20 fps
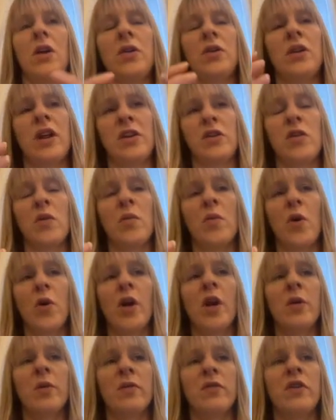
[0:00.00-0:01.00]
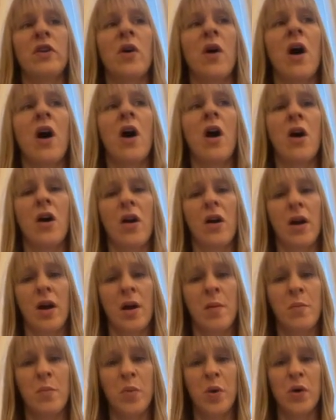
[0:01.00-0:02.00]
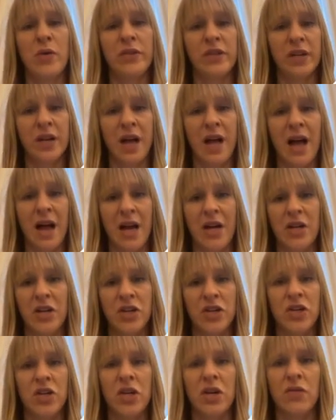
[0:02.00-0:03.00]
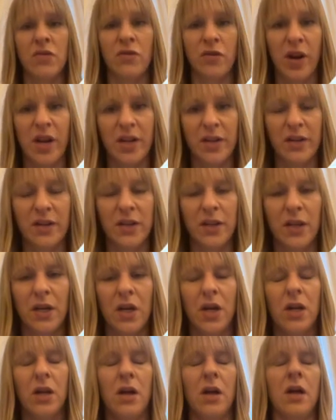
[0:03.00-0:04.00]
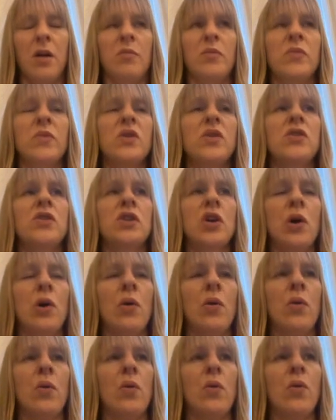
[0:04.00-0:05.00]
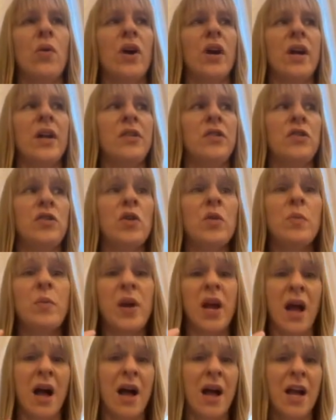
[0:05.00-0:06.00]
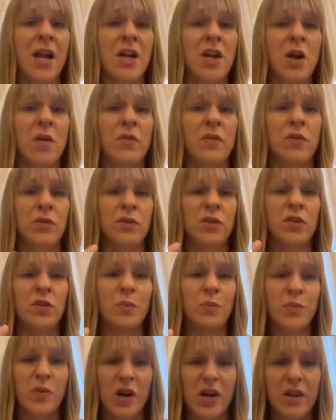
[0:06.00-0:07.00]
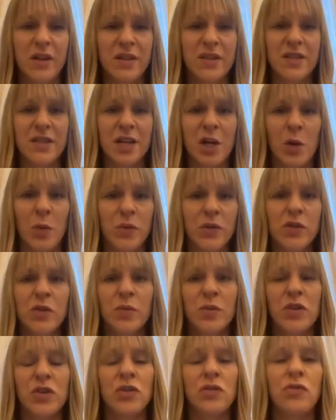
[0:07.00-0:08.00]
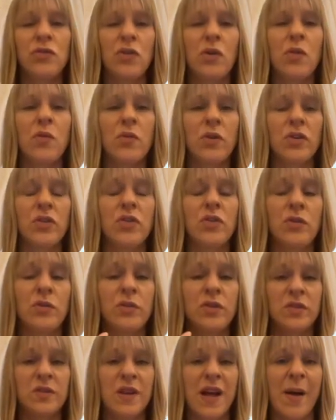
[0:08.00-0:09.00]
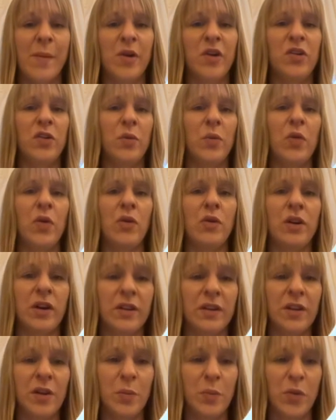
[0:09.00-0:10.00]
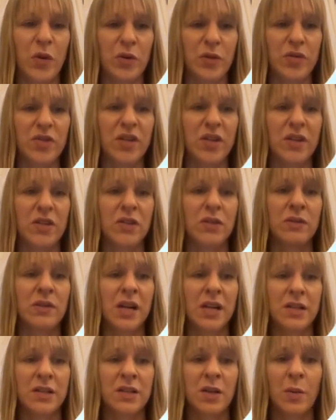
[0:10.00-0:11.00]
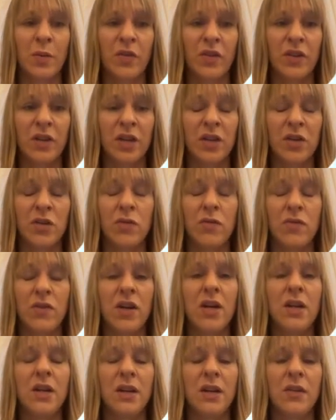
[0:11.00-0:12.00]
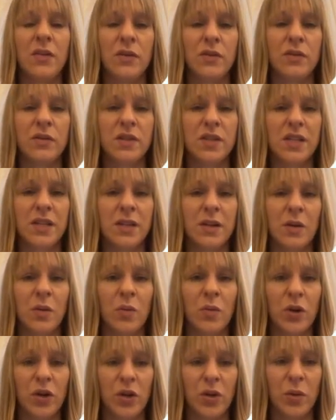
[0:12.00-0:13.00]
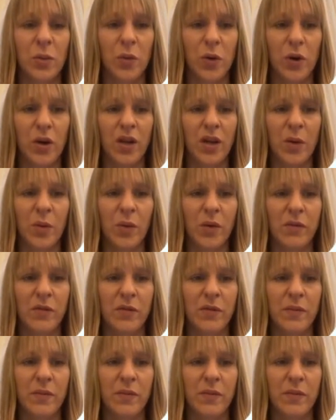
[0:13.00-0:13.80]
that you're working with, you are imposing a high shear rate. Um, so it should be high enough in order to break the cell walls. What you don't want to do is damage the product in the process. So that's something that you really need to consider what you're working with.